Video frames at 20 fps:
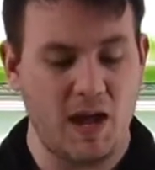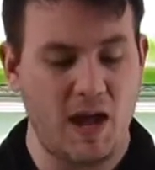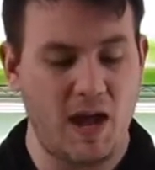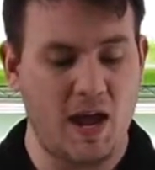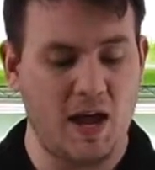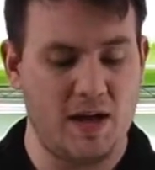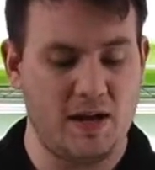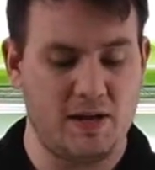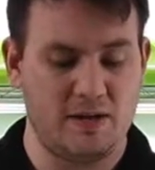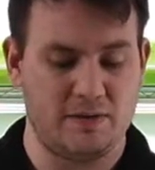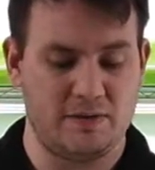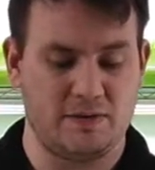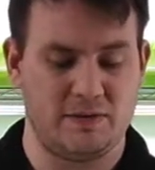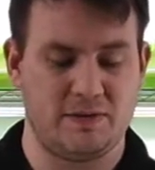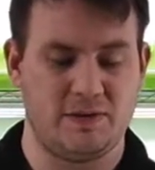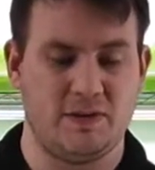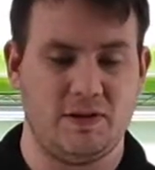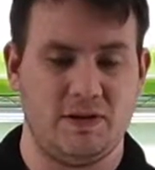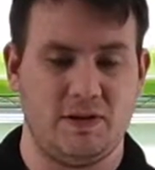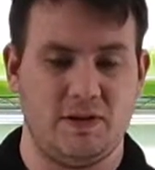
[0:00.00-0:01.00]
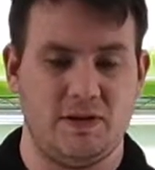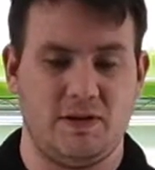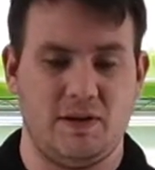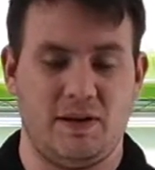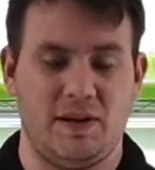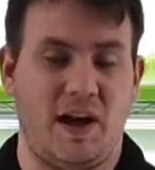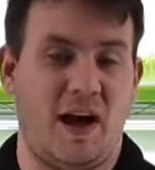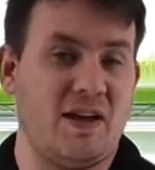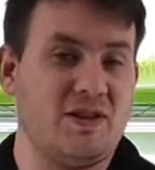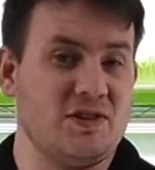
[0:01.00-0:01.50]
and
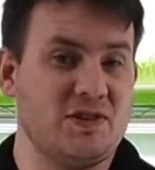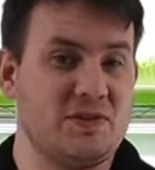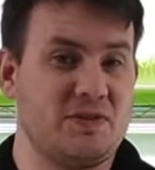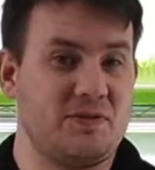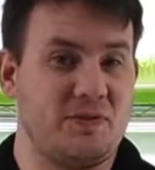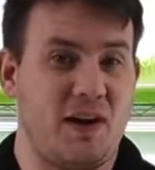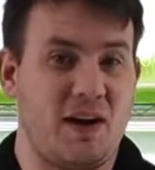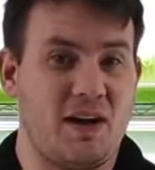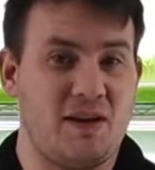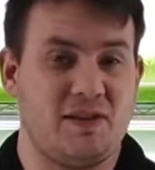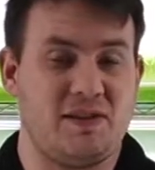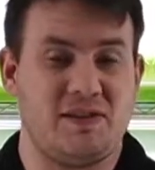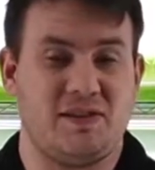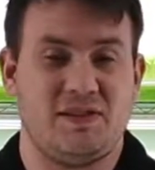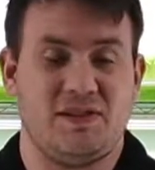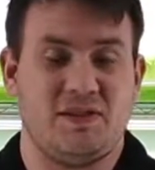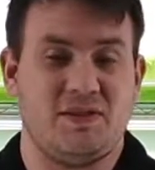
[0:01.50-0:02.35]
I just find